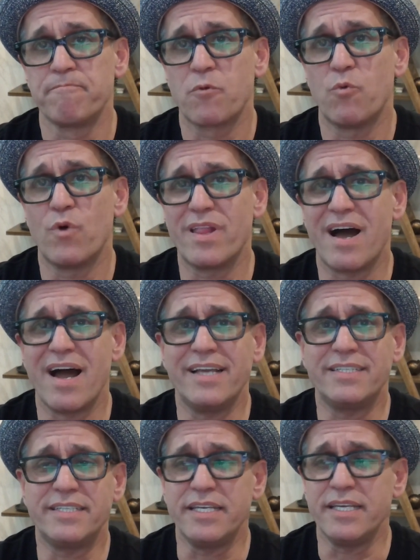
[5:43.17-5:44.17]
When I
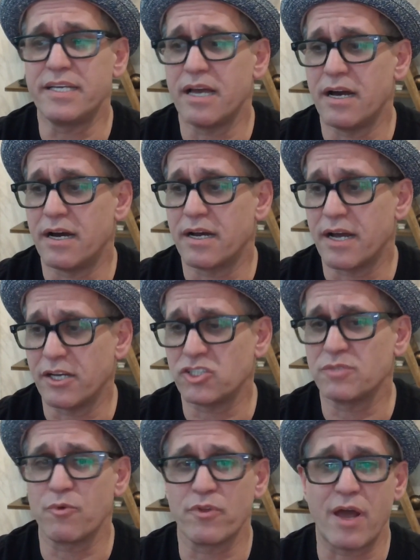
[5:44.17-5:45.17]
see a
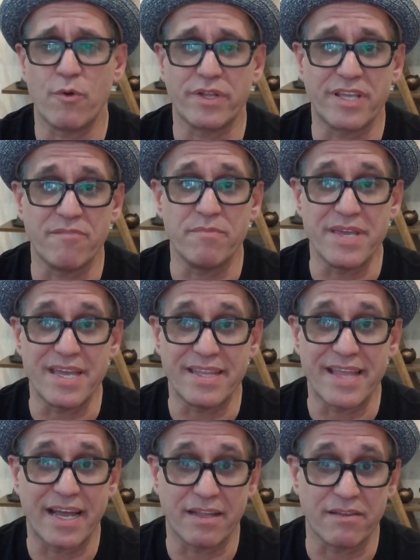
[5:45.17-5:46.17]
customer that would give me a
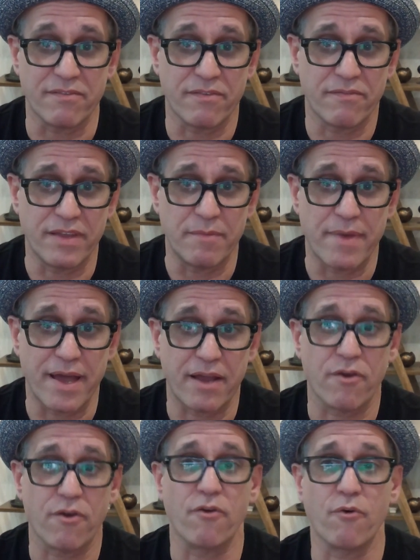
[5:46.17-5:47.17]
negative
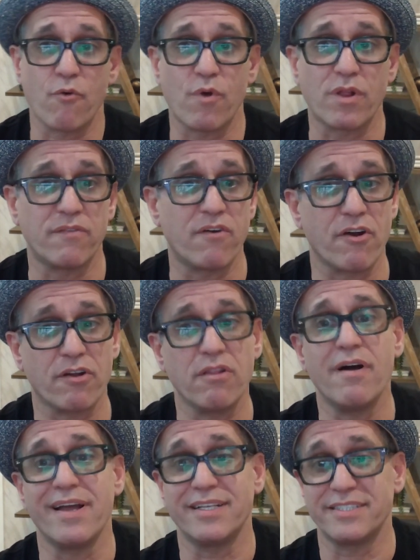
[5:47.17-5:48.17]
feedback or one of our
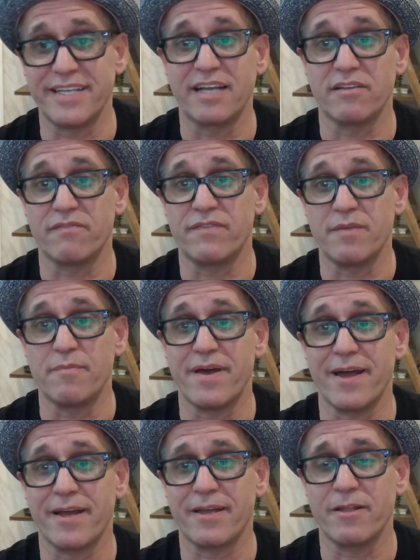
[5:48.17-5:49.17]
clients negative
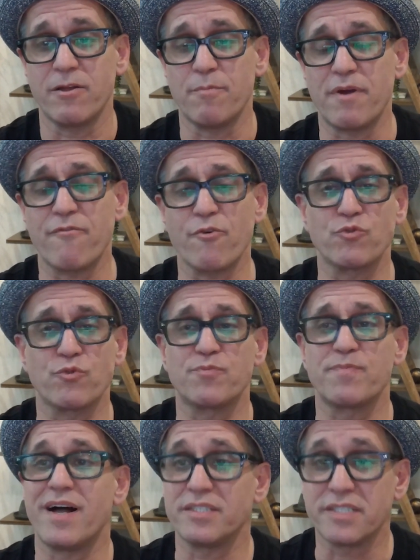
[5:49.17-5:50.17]
feedback, my first
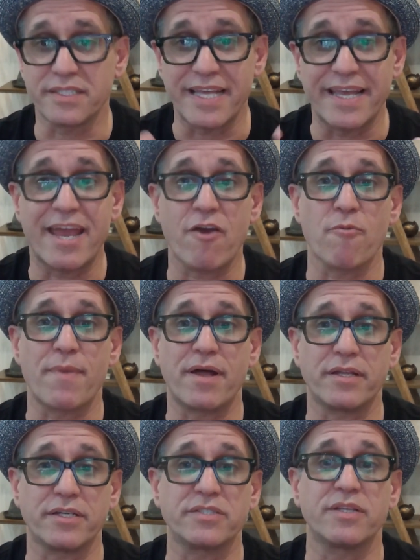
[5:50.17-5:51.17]
response is they care
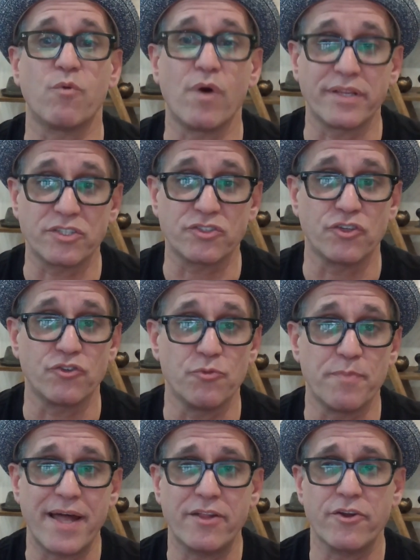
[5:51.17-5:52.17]
about us. They want us to
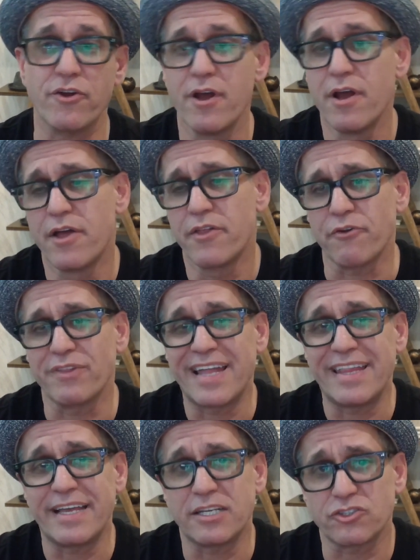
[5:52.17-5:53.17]
do better. They're
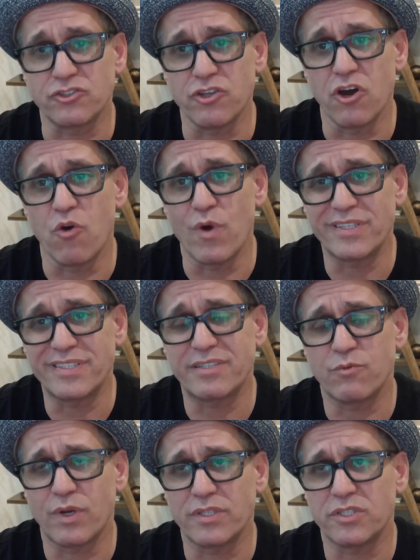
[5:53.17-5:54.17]
letting us know
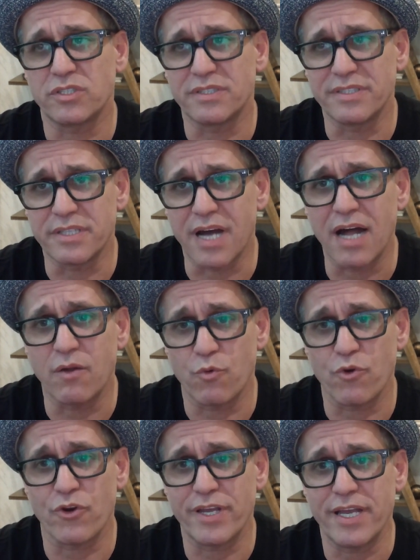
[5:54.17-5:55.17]
what's not
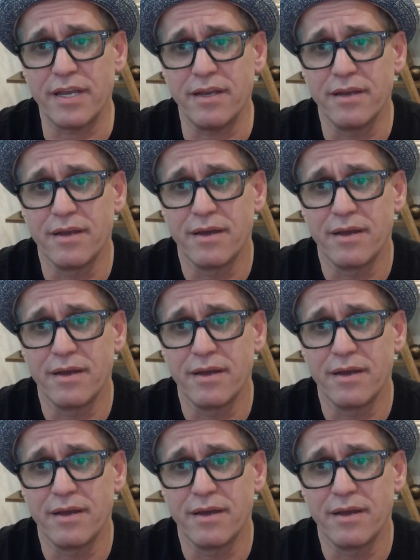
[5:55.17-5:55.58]
working.